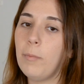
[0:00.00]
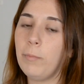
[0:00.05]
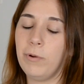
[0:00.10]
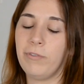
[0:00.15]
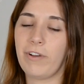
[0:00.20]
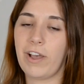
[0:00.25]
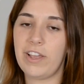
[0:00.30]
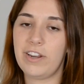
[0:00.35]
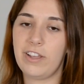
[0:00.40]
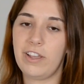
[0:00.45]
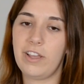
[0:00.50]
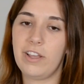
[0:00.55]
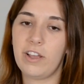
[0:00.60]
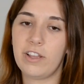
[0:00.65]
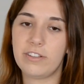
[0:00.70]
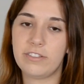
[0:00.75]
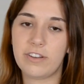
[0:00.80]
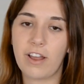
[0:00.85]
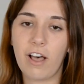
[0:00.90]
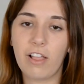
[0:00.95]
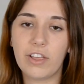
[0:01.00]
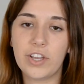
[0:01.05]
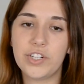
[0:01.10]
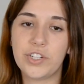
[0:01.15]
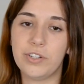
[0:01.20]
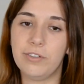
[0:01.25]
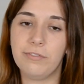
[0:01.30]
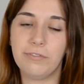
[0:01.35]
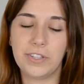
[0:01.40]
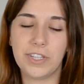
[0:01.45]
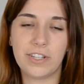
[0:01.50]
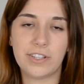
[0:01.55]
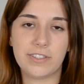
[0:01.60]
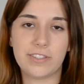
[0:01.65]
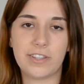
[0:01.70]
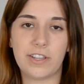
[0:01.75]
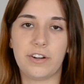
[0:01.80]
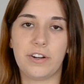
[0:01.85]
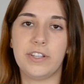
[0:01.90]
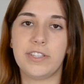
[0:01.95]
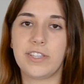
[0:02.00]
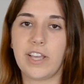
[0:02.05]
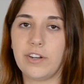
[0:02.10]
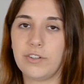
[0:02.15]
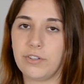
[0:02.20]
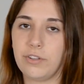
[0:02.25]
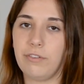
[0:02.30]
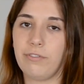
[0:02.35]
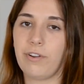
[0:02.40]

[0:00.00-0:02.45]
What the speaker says: provide knowledge in fields that are essential